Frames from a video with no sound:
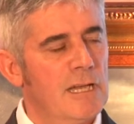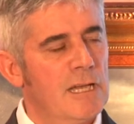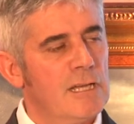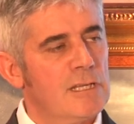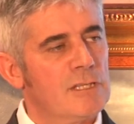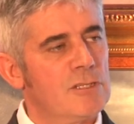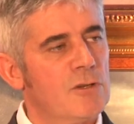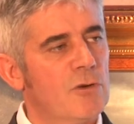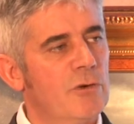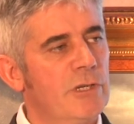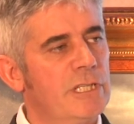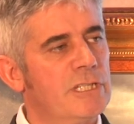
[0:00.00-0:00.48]

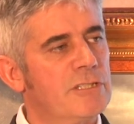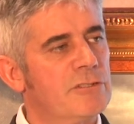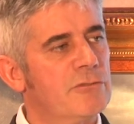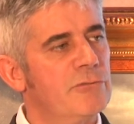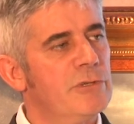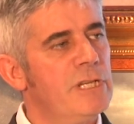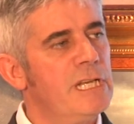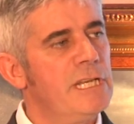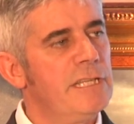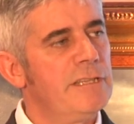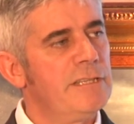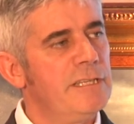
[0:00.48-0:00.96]
So it
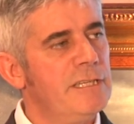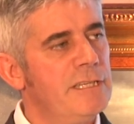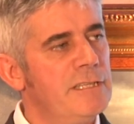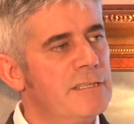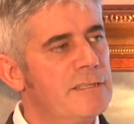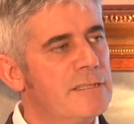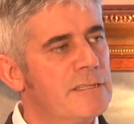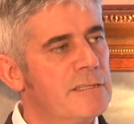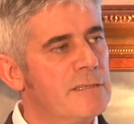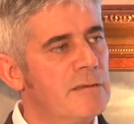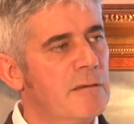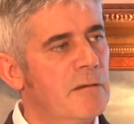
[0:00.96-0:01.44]
really
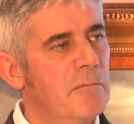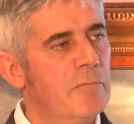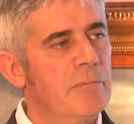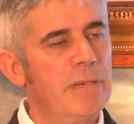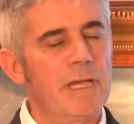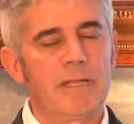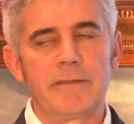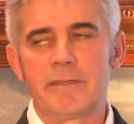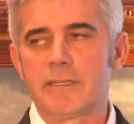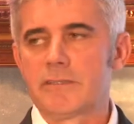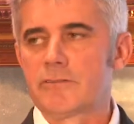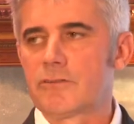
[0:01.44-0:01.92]
needs
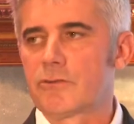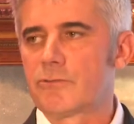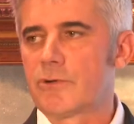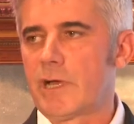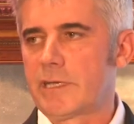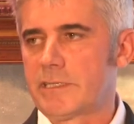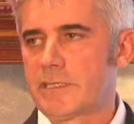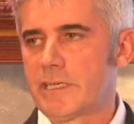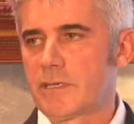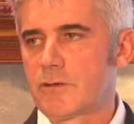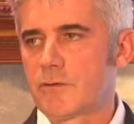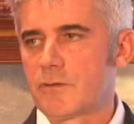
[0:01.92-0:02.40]
building the
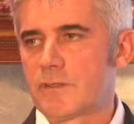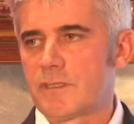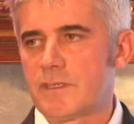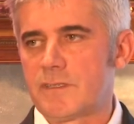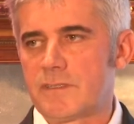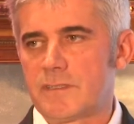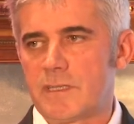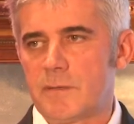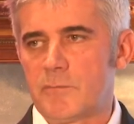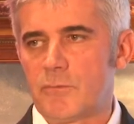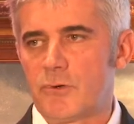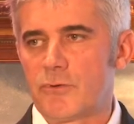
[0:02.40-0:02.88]
right
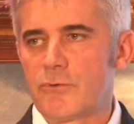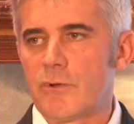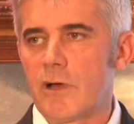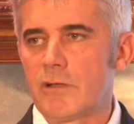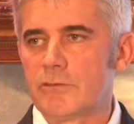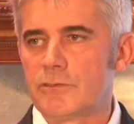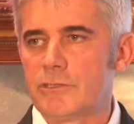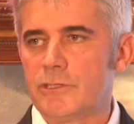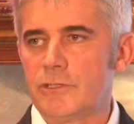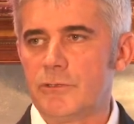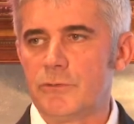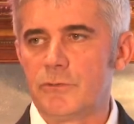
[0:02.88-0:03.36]
ecosystem
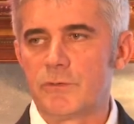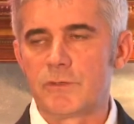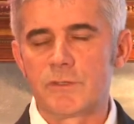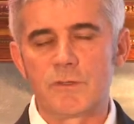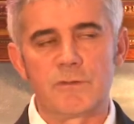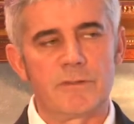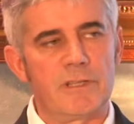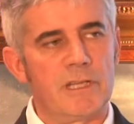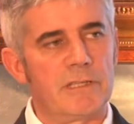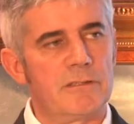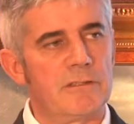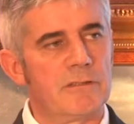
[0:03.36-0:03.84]
around you
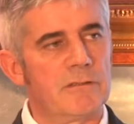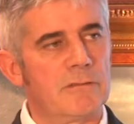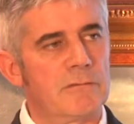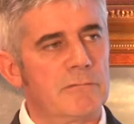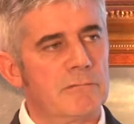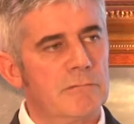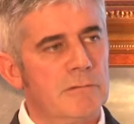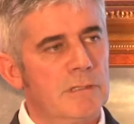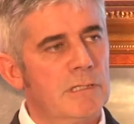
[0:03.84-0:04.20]
so that